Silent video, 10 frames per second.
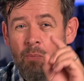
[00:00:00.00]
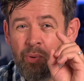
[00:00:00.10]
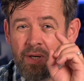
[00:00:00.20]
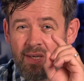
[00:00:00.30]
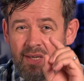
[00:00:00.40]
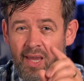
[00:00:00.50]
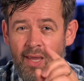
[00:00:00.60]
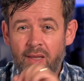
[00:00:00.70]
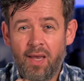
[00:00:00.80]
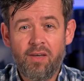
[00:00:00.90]
But
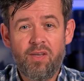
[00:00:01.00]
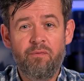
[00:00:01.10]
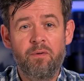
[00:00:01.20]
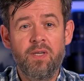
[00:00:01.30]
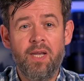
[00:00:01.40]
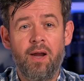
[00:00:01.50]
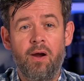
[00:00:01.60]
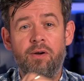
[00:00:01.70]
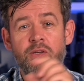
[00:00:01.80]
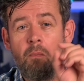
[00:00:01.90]
again, a different
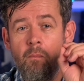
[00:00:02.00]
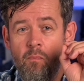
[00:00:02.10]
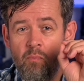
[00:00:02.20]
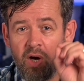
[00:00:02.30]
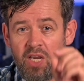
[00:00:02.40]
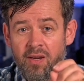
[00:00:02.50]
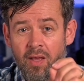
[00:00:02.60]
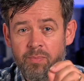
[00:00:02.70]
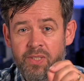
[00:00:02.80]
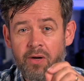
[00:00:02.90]
card might
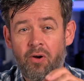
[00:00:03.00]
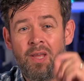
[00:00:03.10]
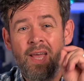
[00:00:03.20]
help there.